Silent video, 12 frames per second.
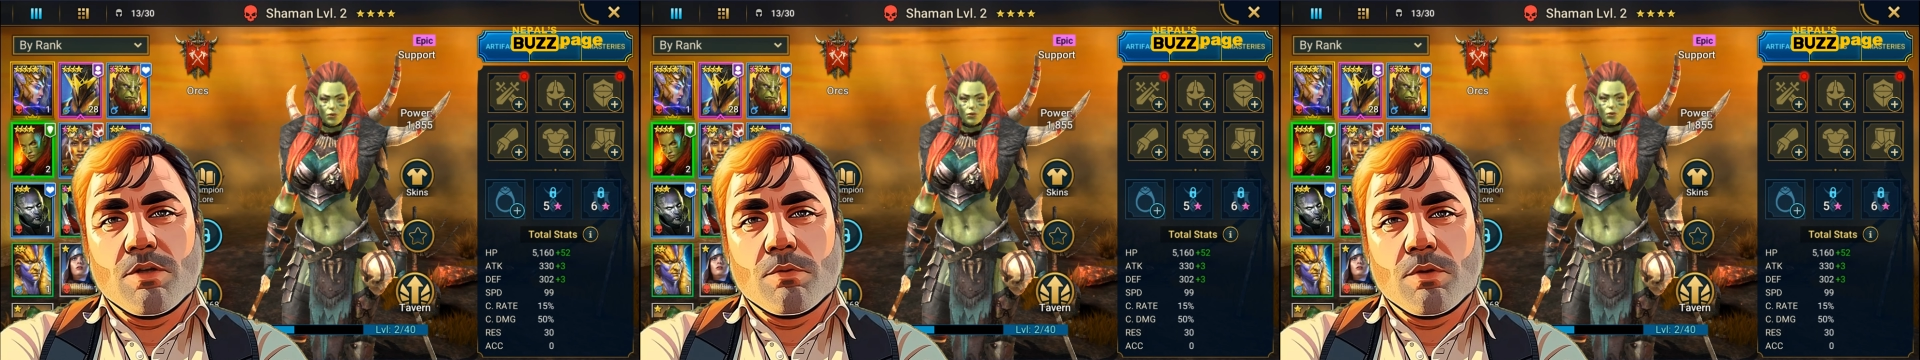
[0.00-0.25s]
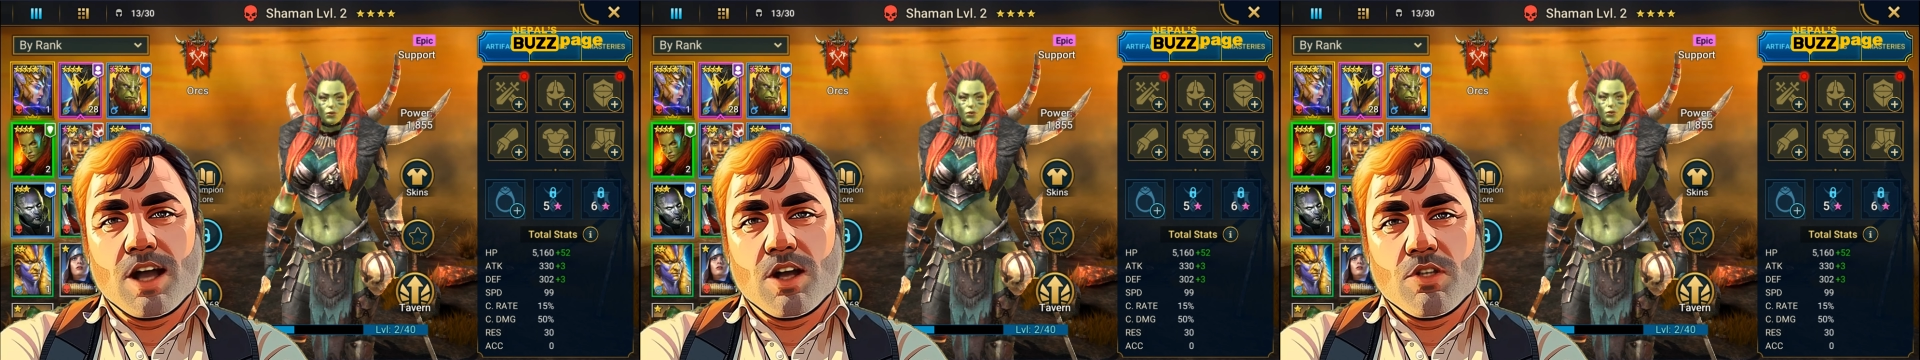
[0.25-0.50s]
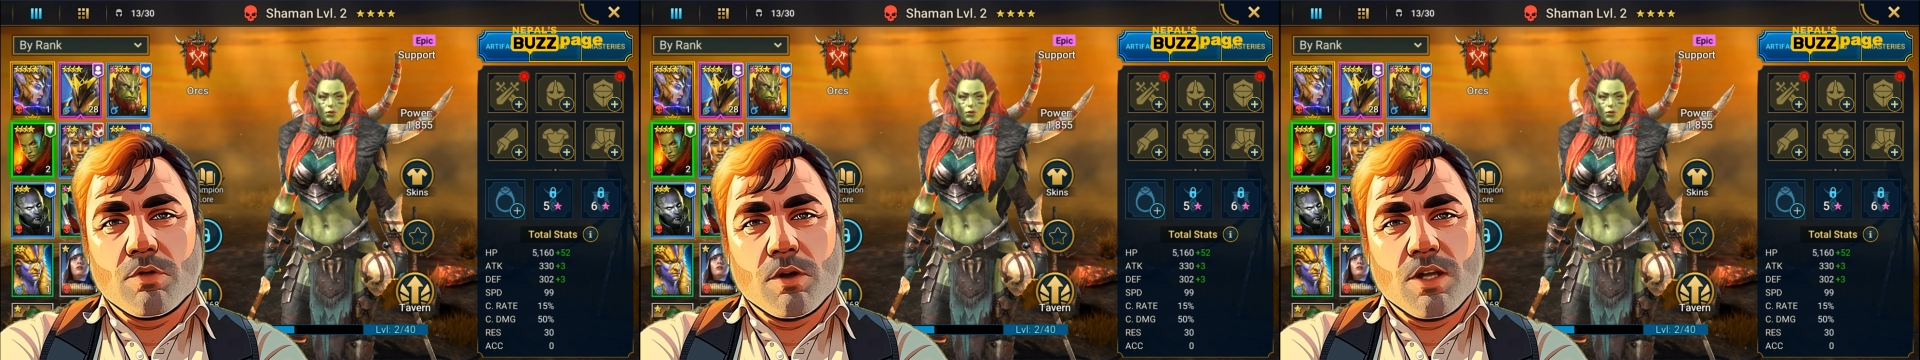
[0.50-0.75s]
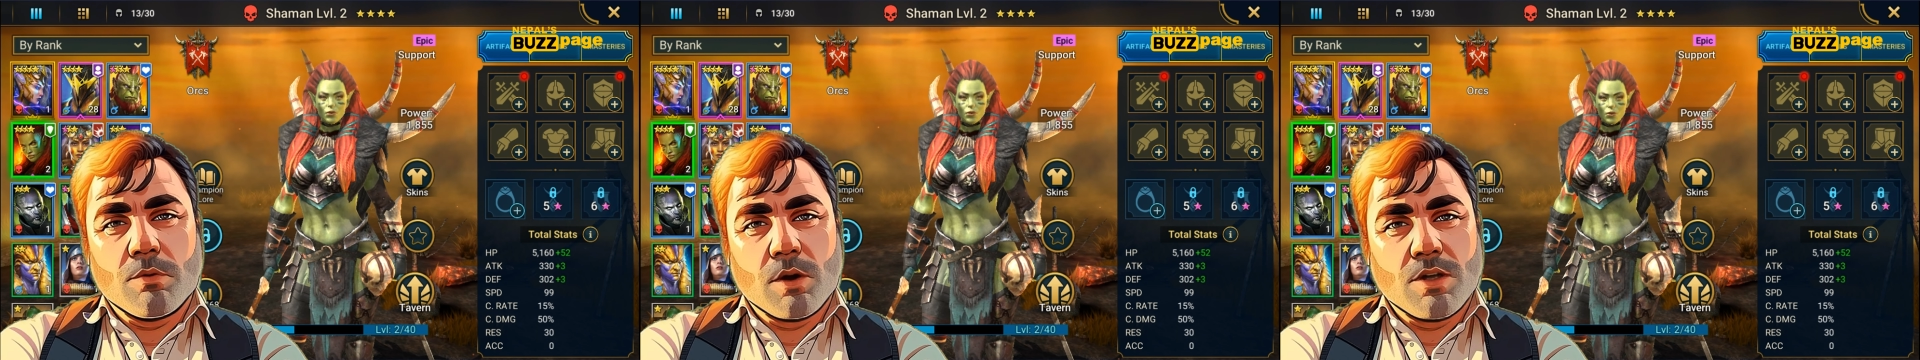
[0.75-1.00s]
Players
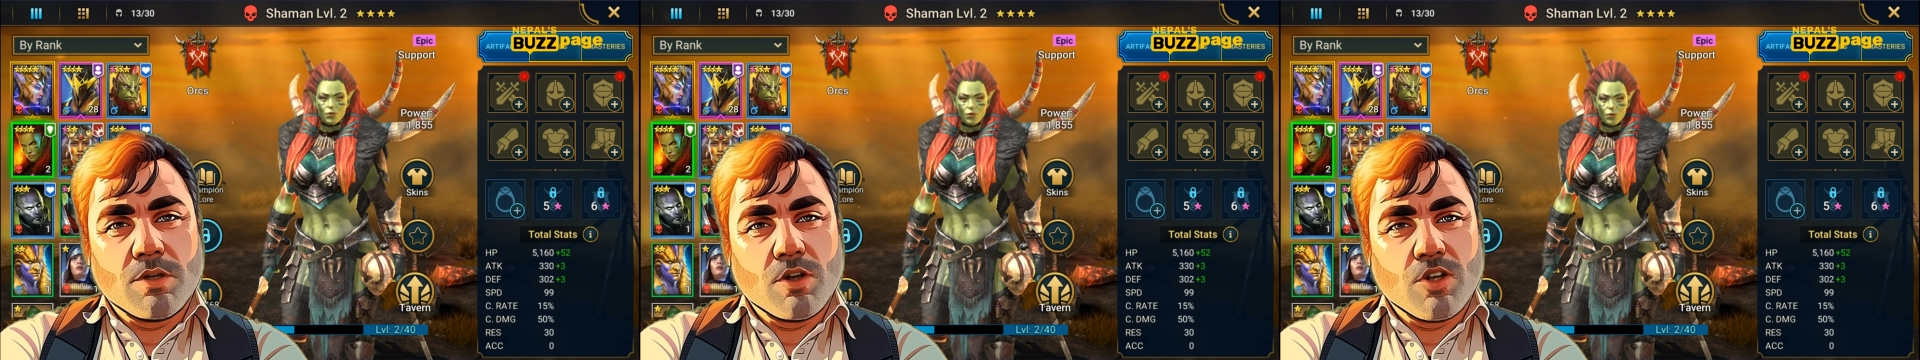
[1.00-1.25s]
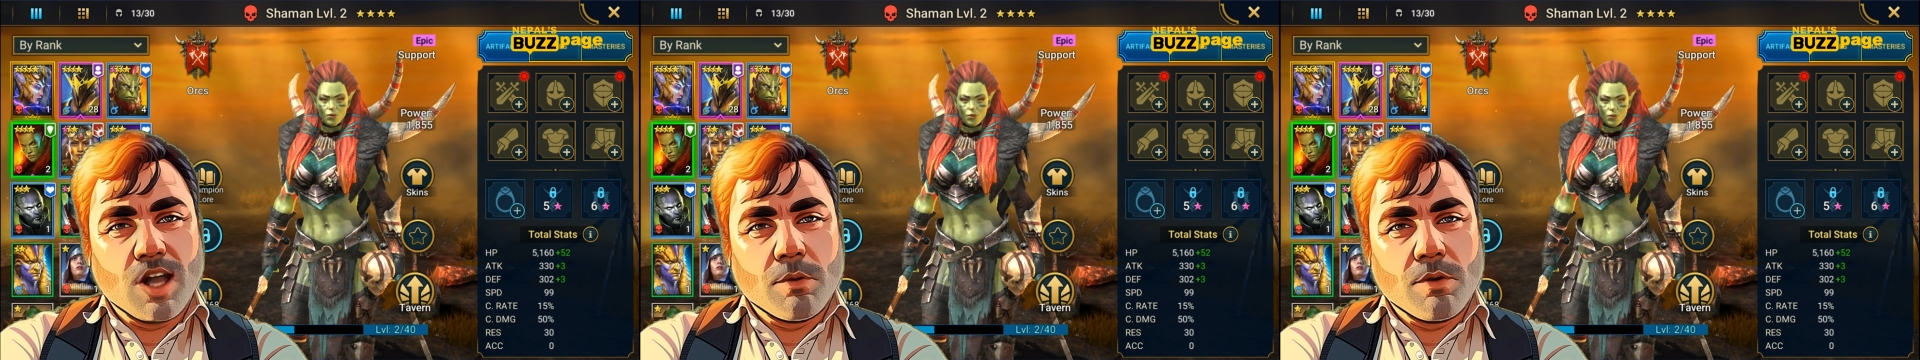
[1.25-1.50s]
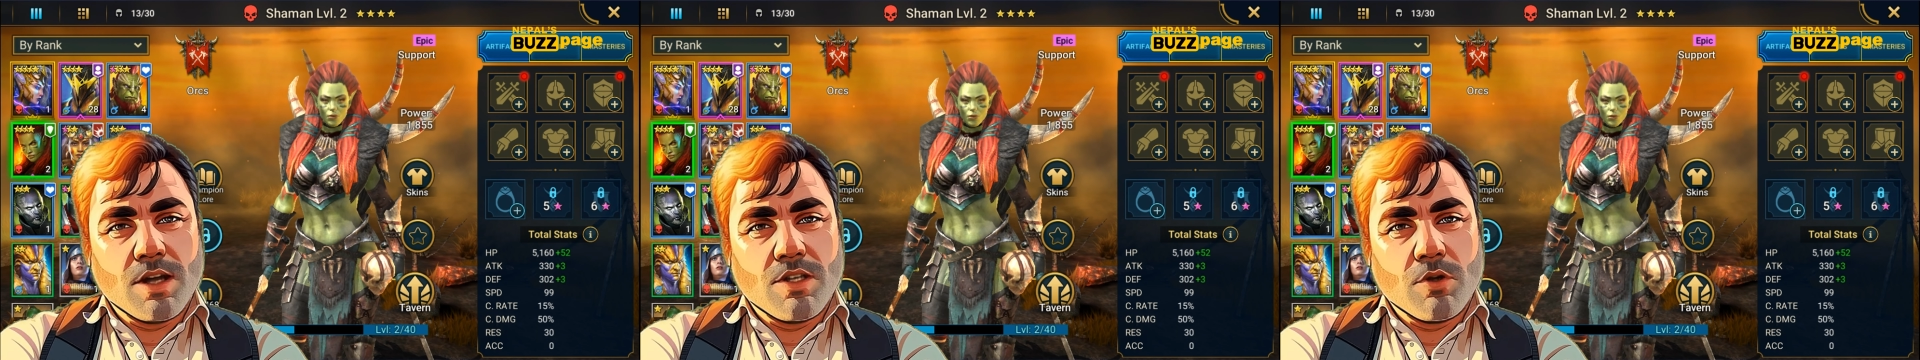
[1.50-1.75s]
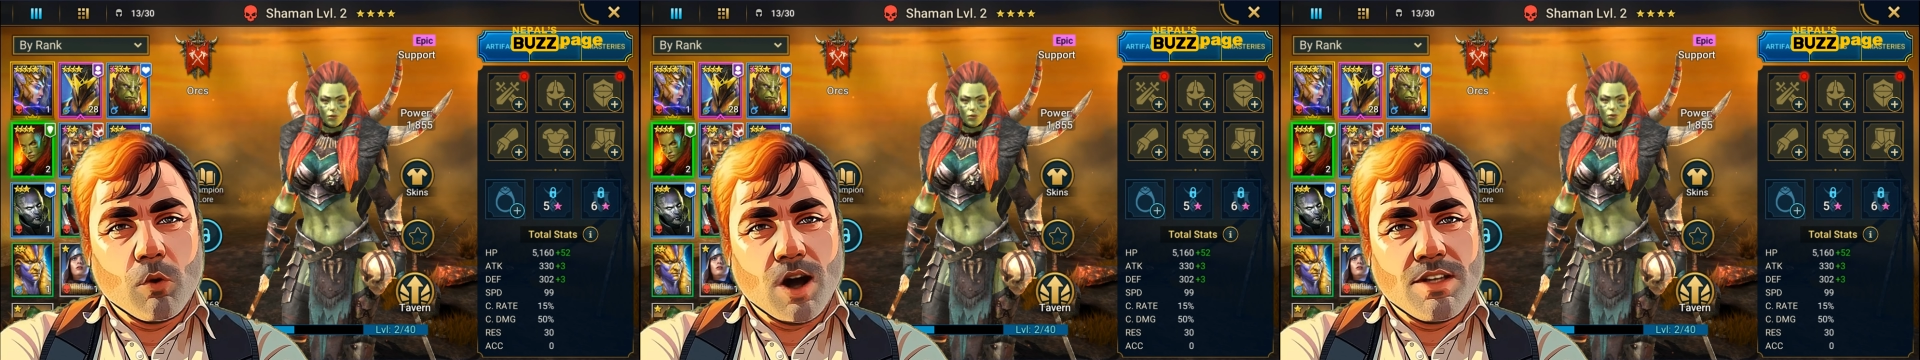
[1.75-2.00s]
must pick their
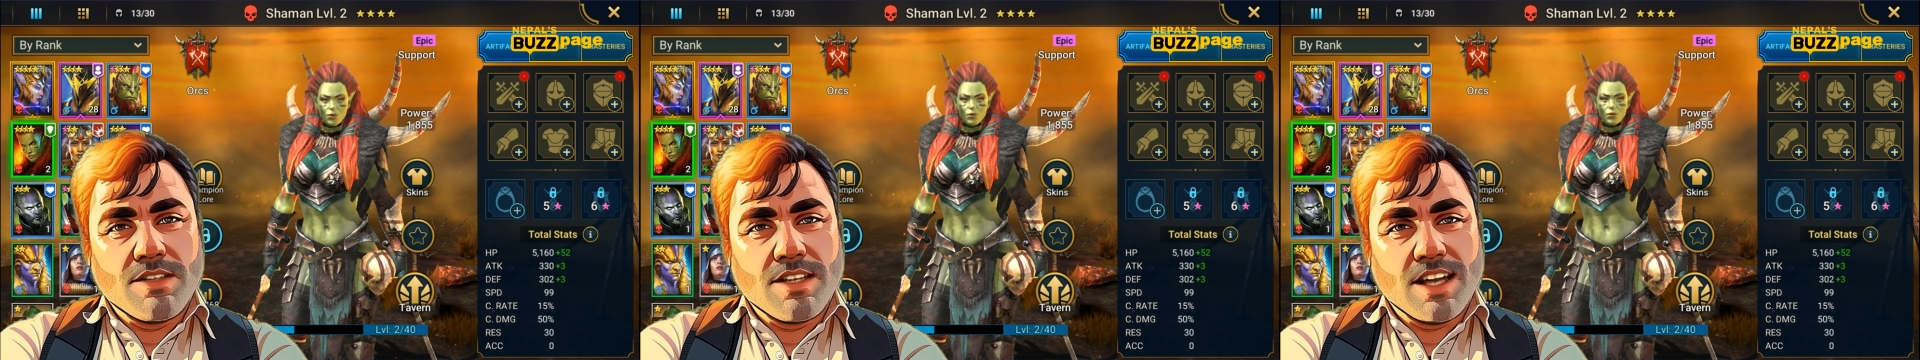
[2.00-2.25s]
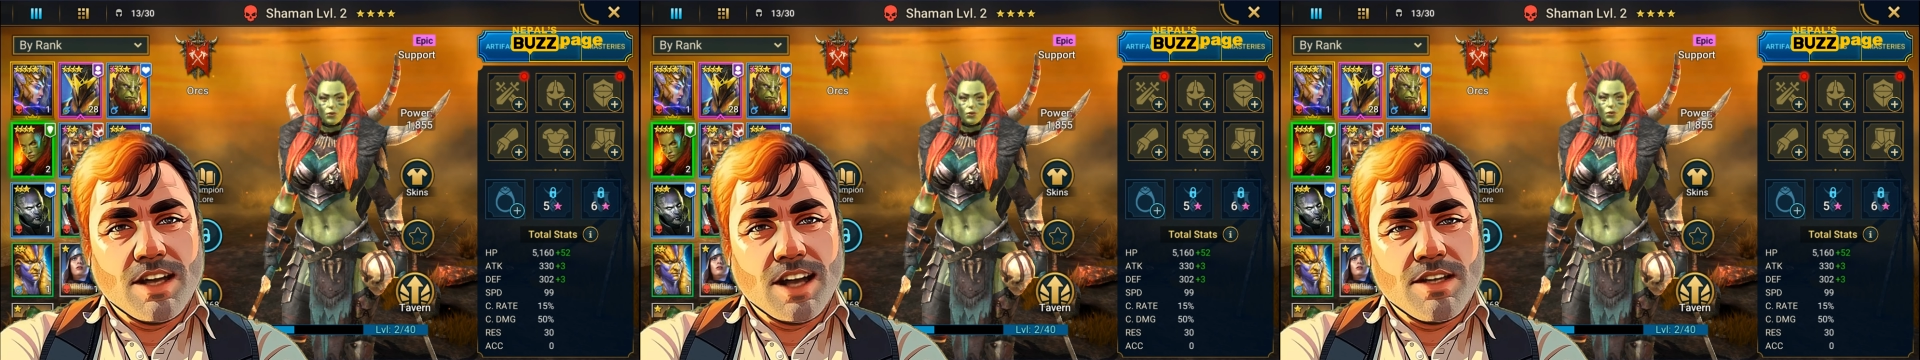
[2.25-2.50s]
champions wisely